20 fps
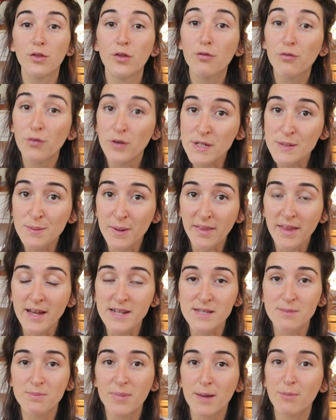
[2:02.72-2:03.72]
The first
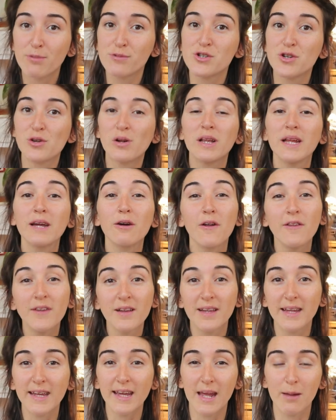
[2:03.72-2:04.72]
1,000 people to click on the
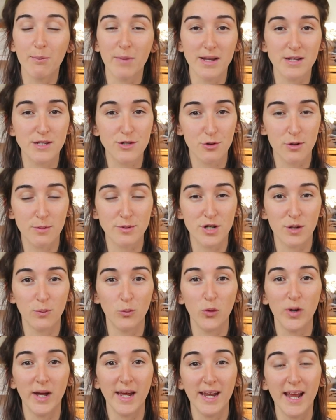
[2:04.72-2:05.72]
link in my
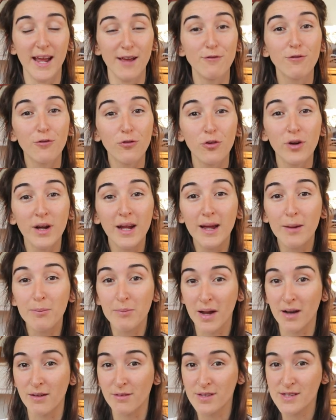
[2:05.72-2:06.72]
description will get a free
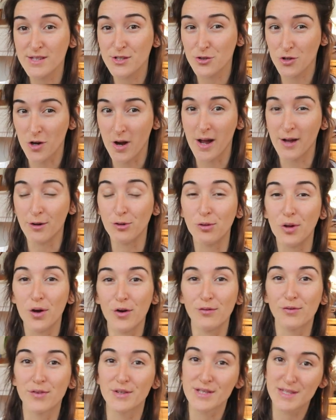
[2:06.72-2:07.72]
month's trial
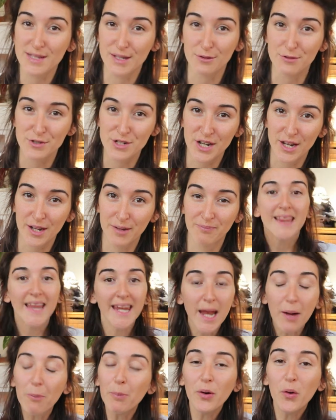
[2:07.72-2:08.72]
of Skillshare. The
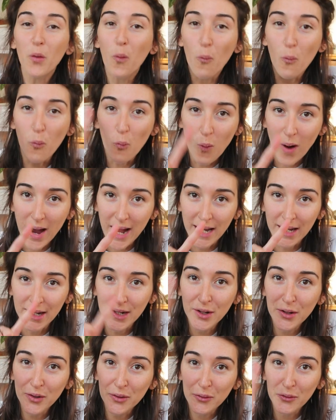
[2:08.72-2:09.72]
number
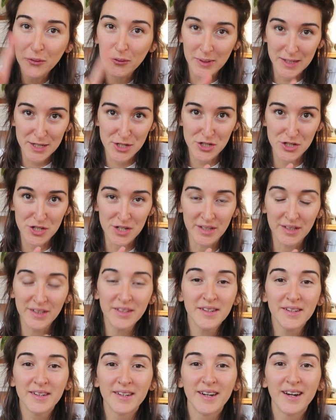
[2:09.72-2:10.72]
one
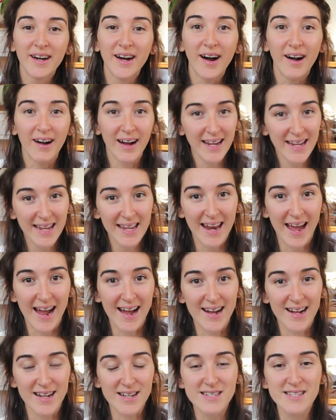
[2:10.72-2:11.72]
question I get
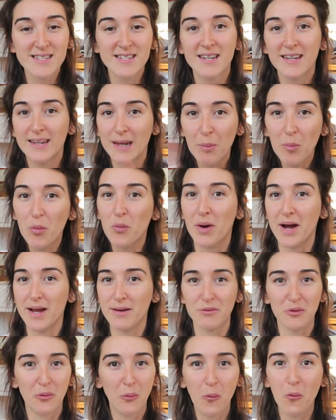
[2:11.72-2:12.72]
asked, number
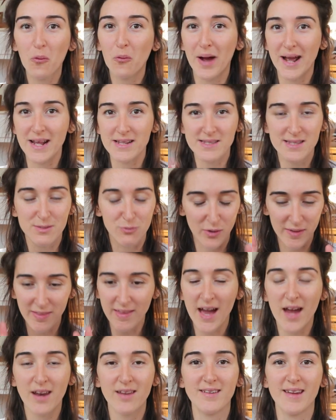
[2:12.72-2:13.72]
one, always,
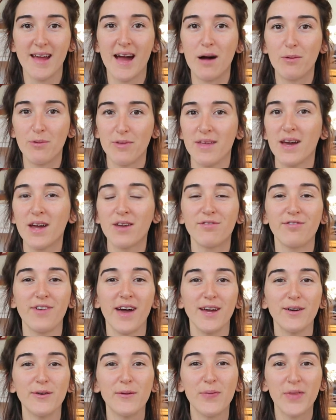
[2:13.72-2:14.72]
without a doubt, without a
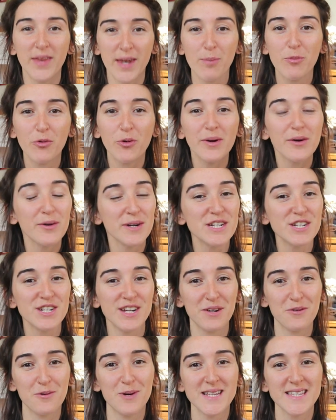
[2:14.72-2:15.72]
fail, the number one
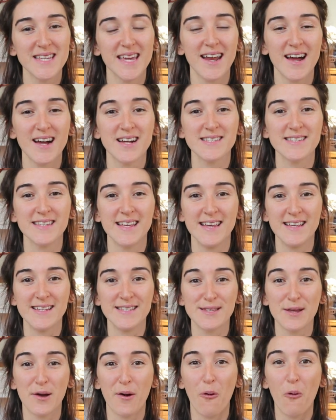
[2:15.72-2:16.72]
question I always get asked
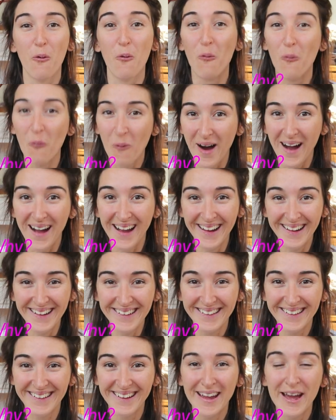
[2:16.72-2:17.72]
is why?